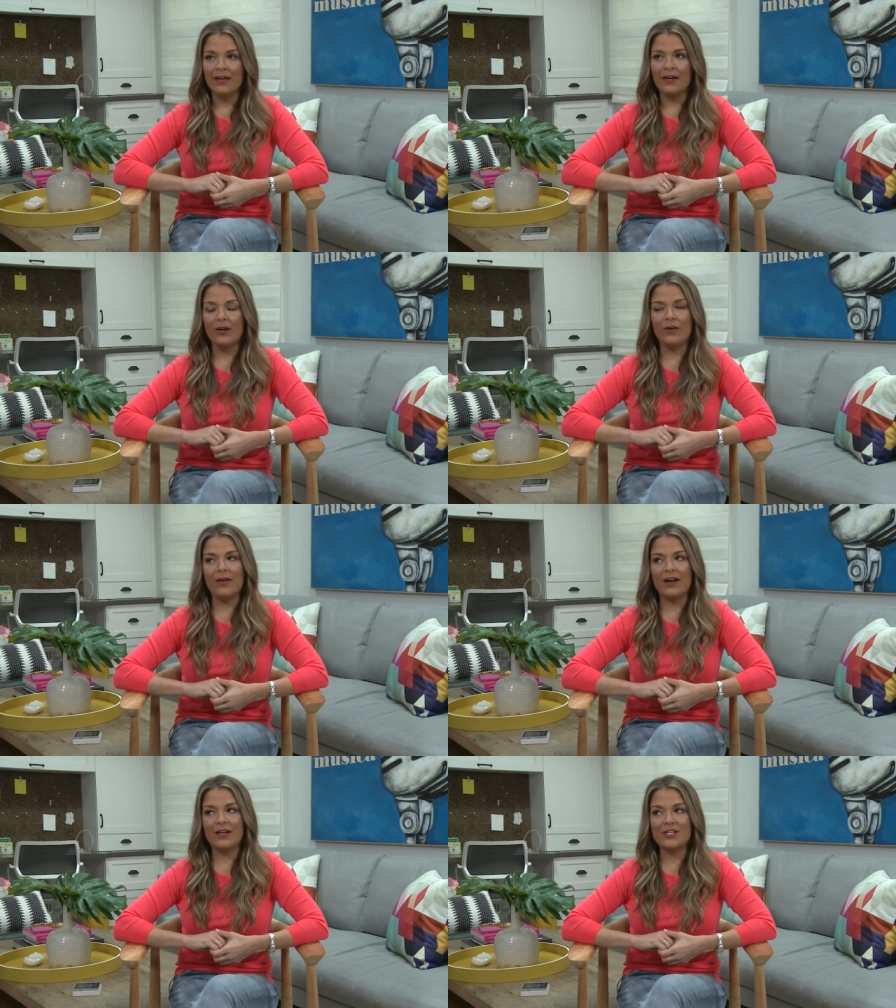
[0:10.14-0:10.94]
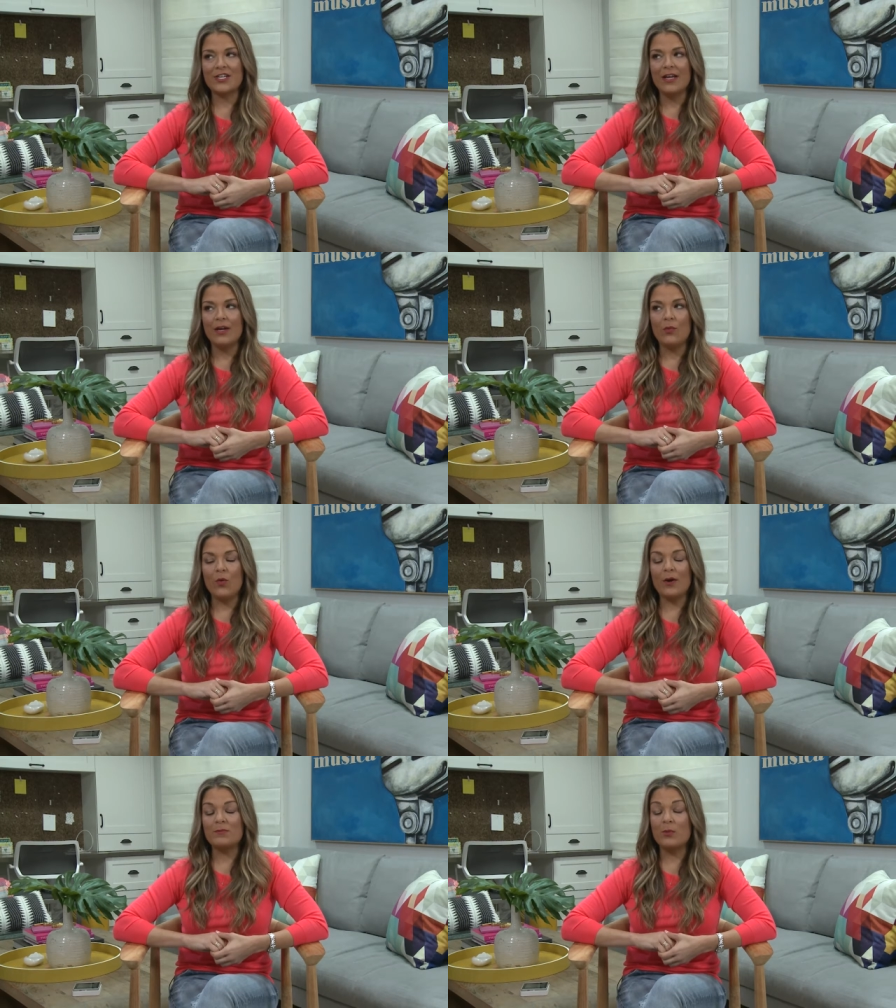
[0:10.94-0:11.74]
Oh, gosh.
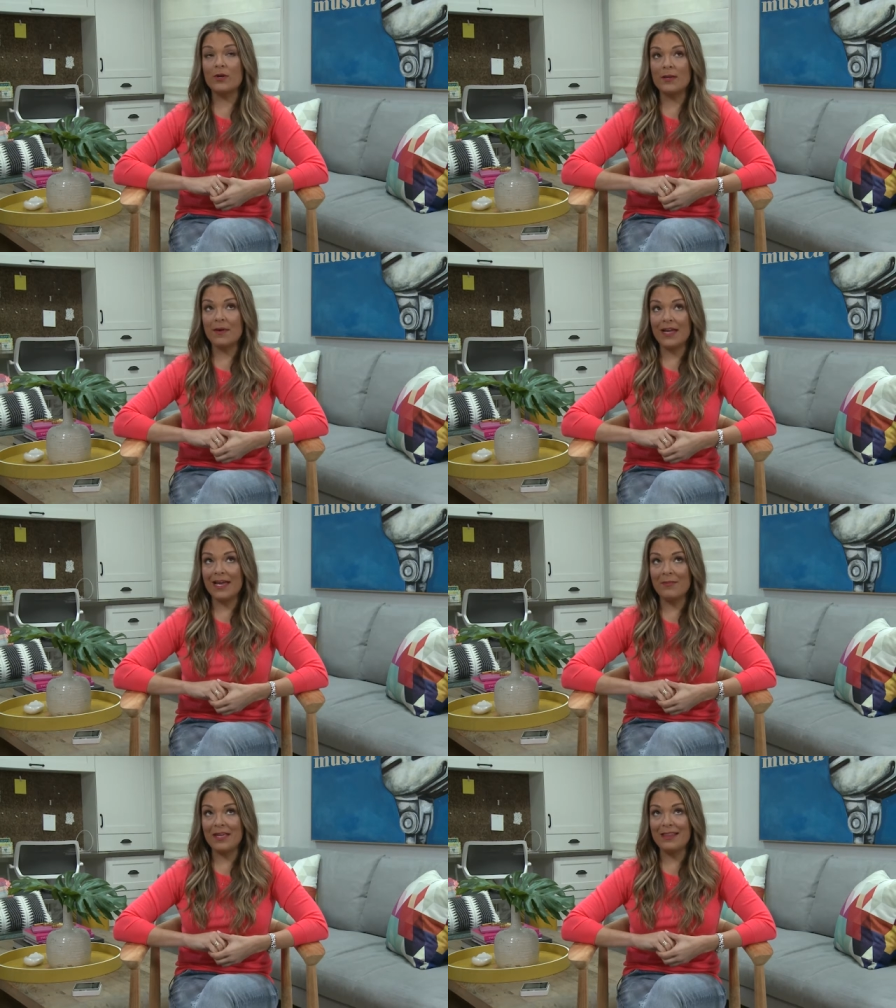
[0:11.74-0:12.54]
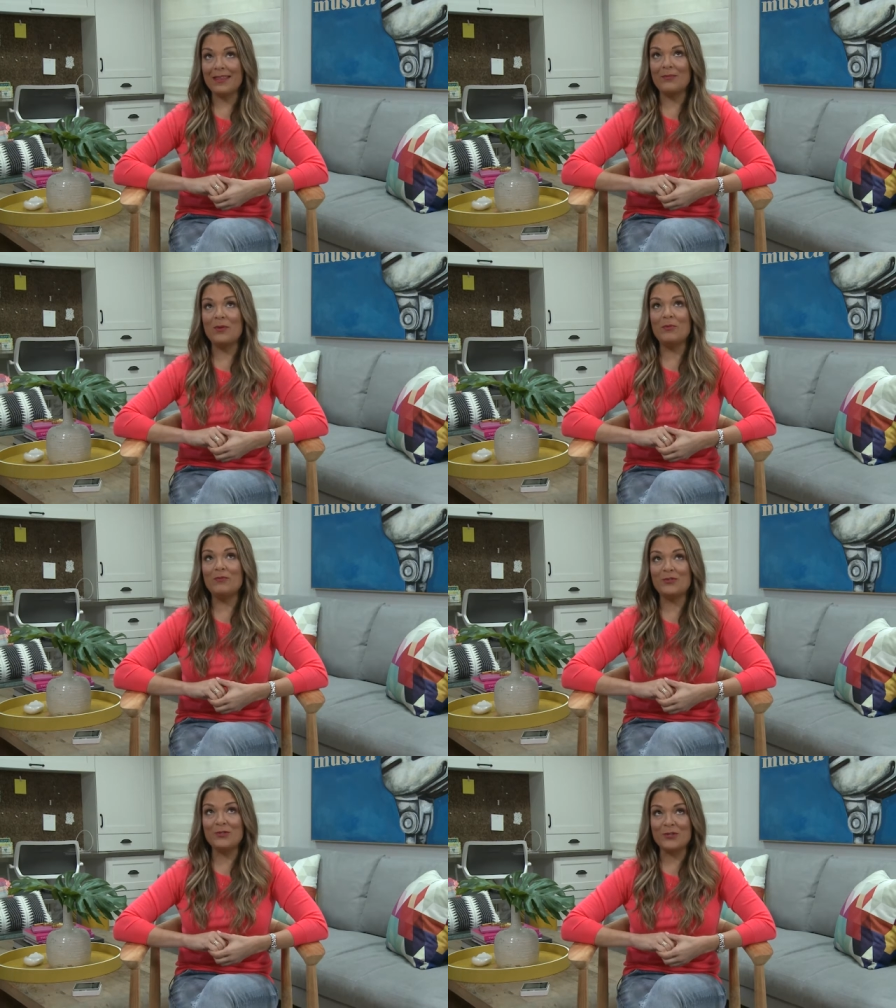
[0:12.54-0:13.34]
Well, I was born in Miami, then we
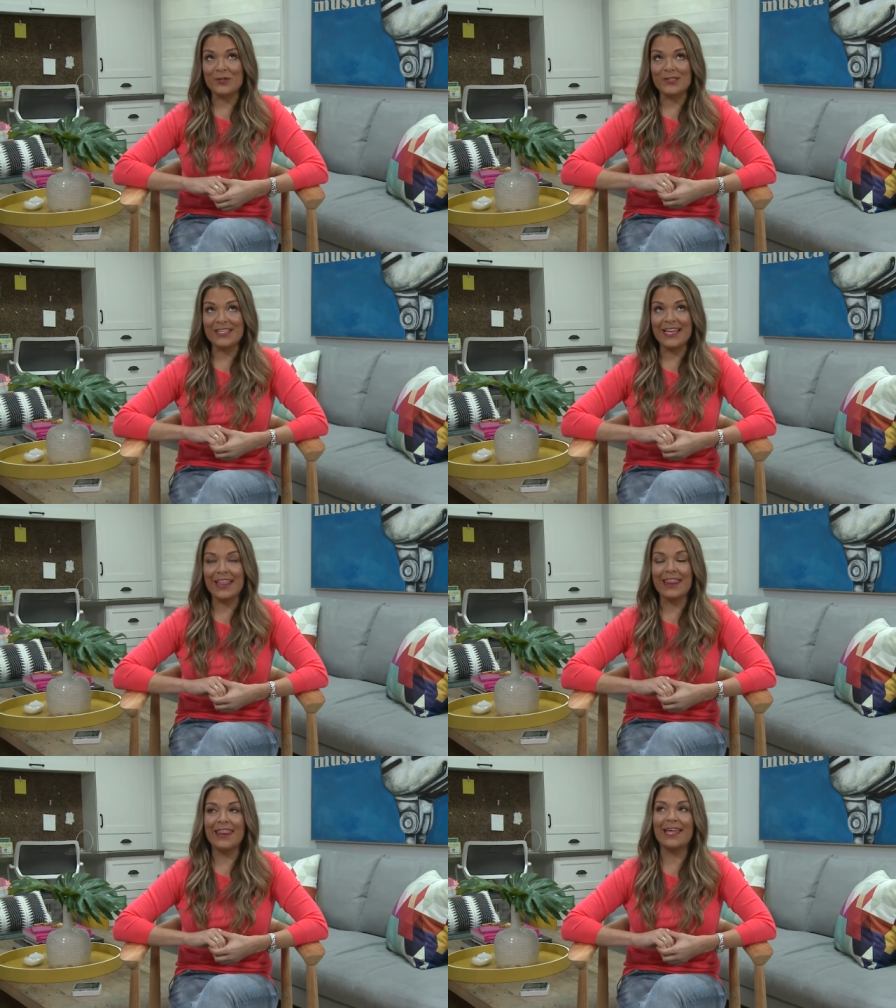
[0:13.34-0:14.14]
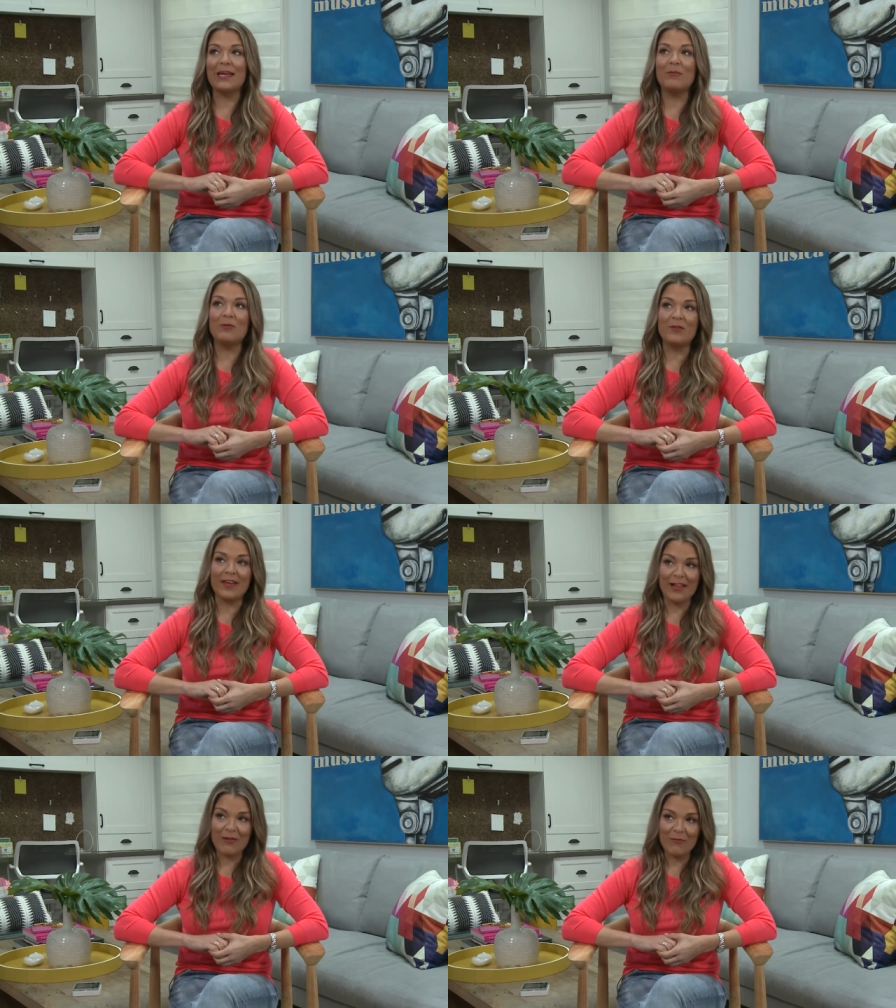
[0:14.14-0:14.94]
moved to New Jersey, then I moved to
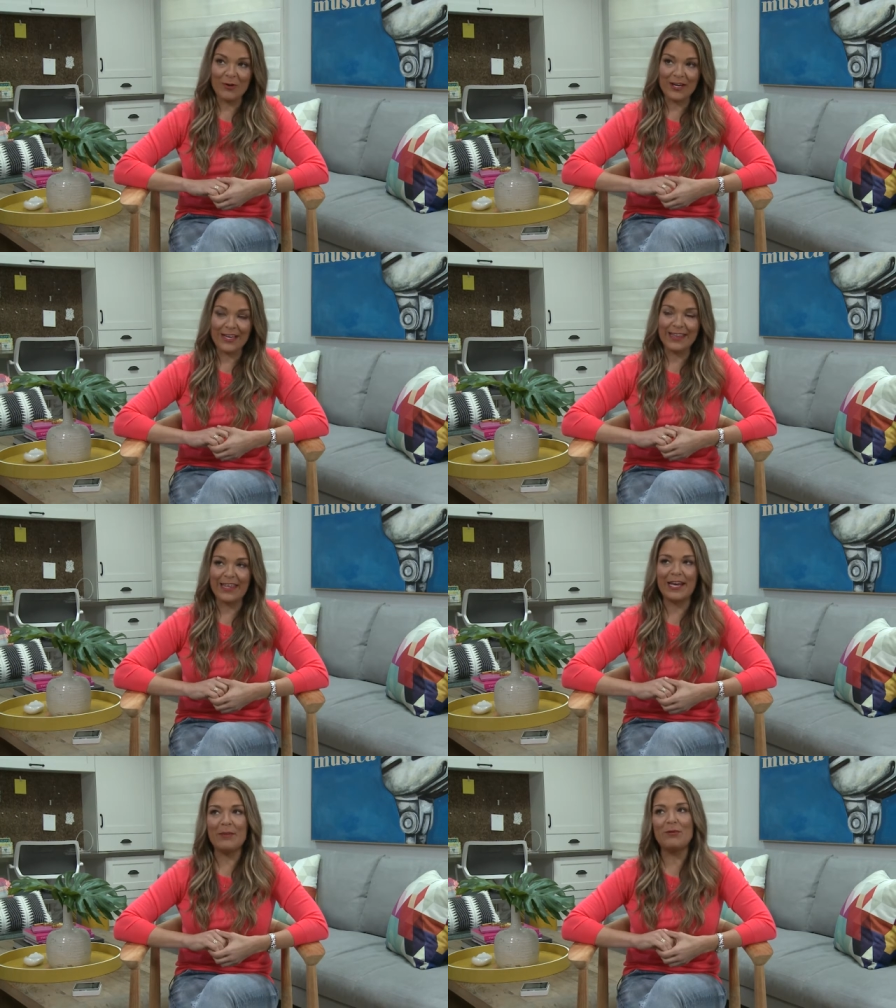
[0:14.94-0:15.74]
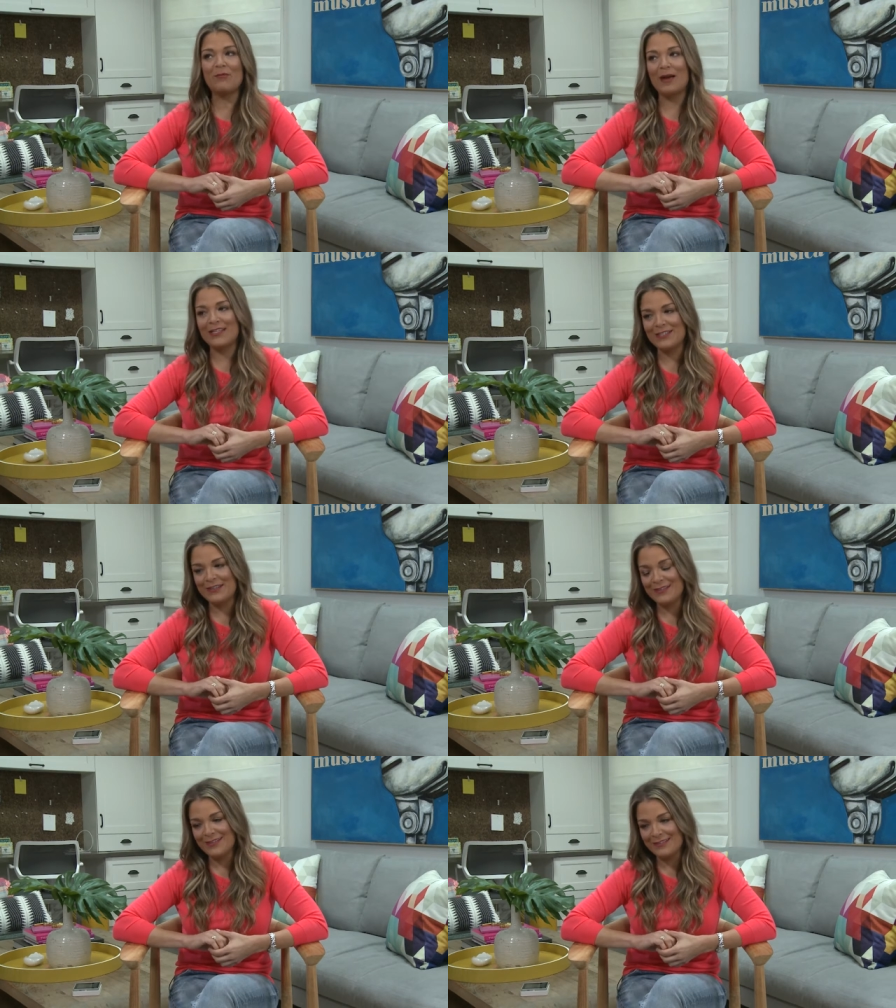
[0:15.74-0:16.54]
California, then I moved back to
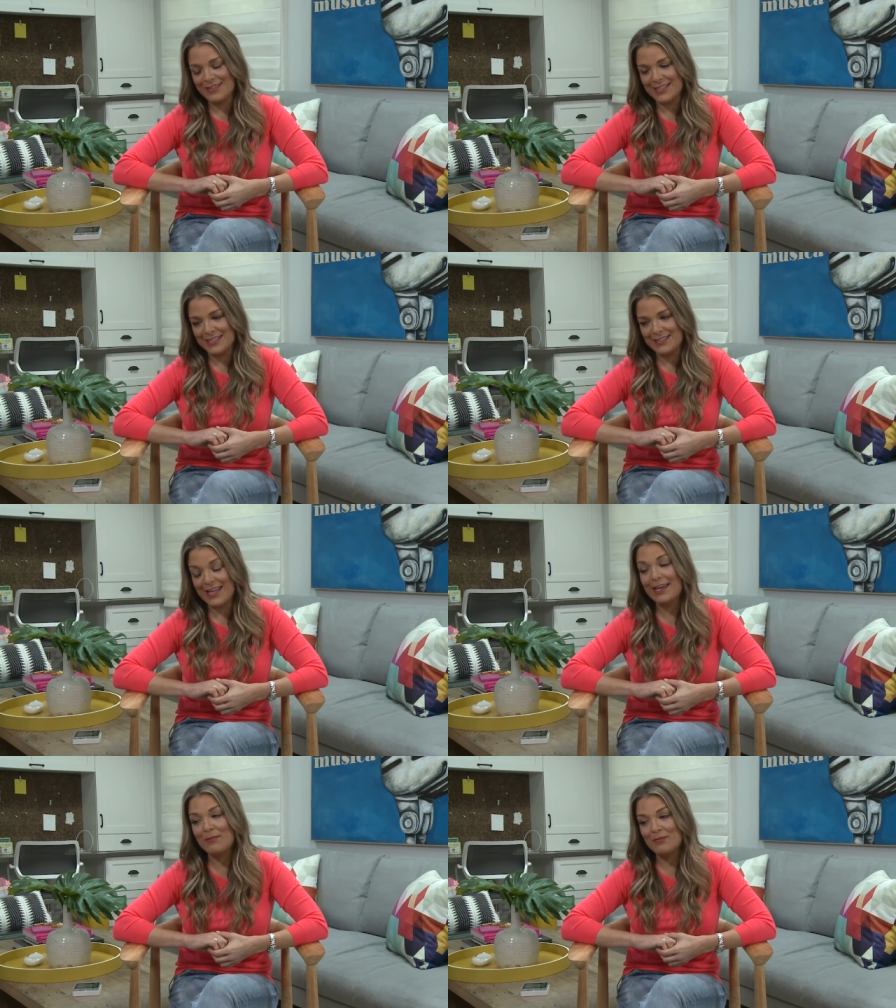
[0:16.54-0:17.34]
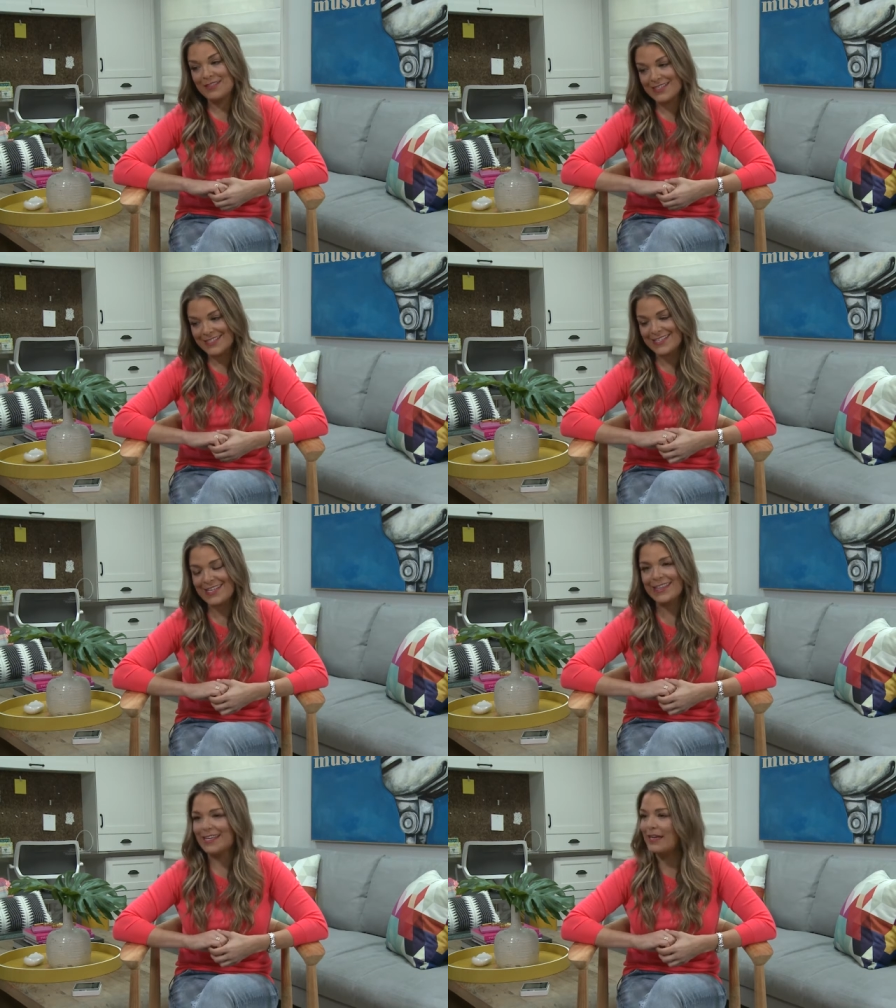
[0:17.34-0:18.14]
D- then I moved to
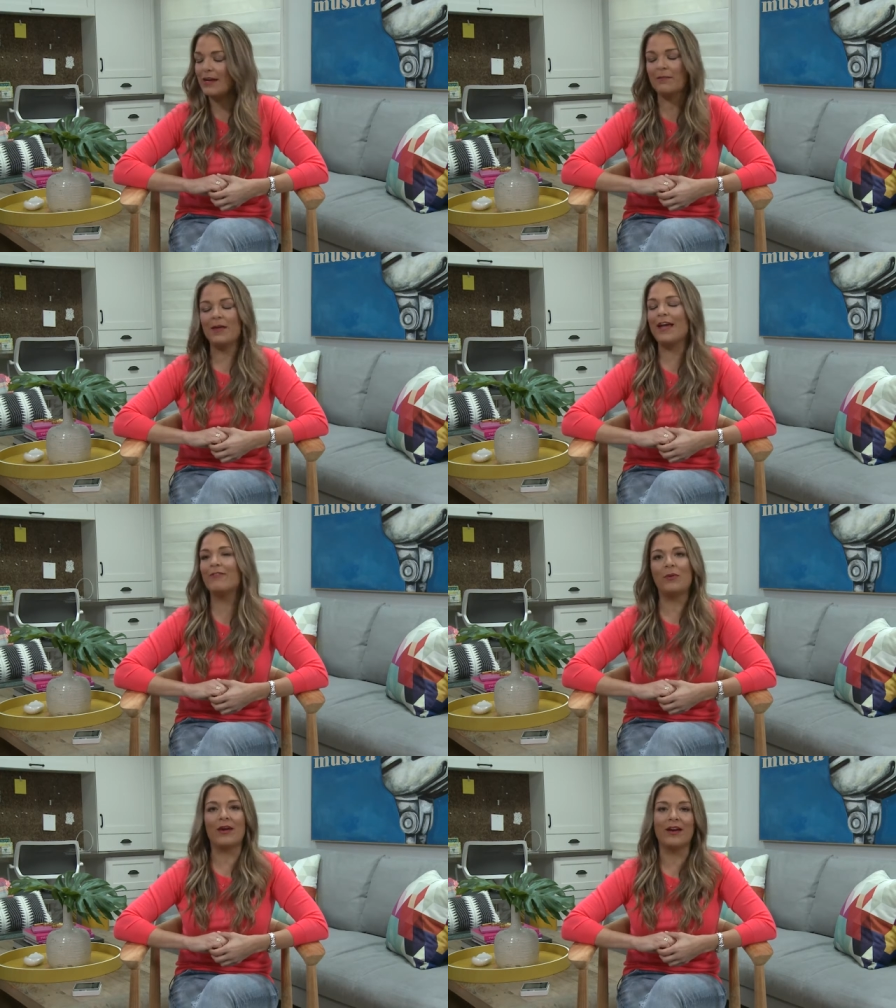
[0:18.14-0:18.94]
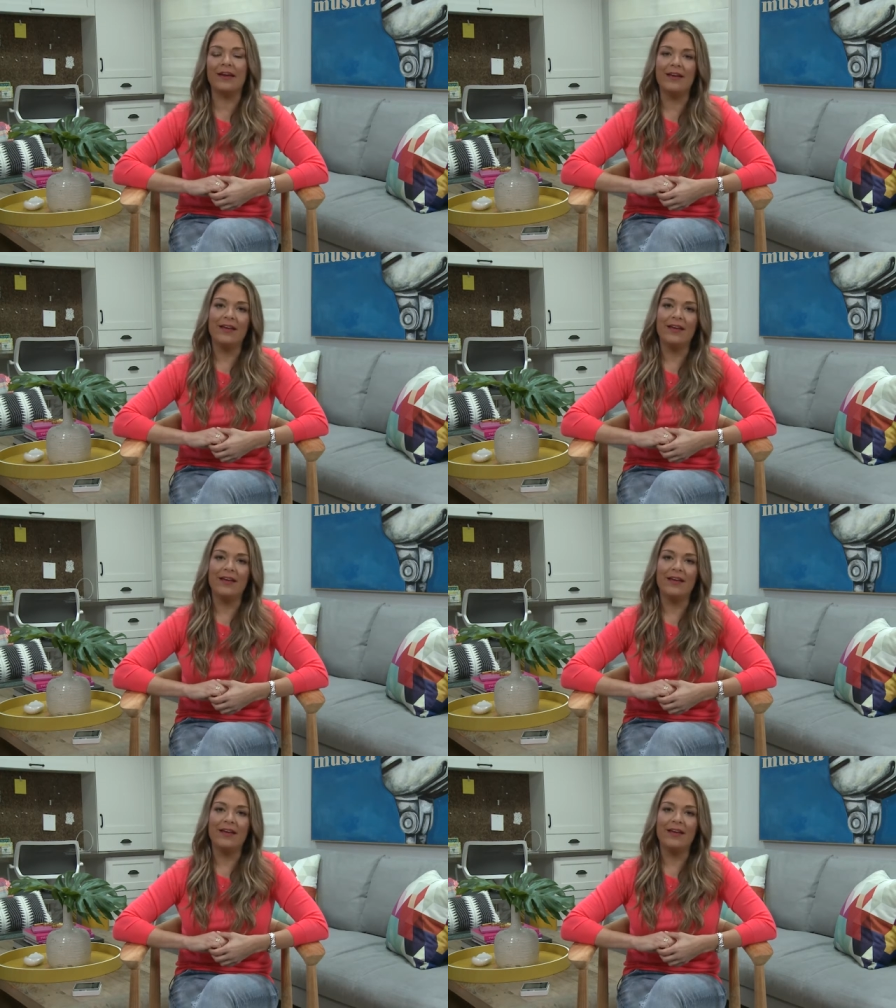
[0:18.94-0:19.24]
DC, then uh, everywhere.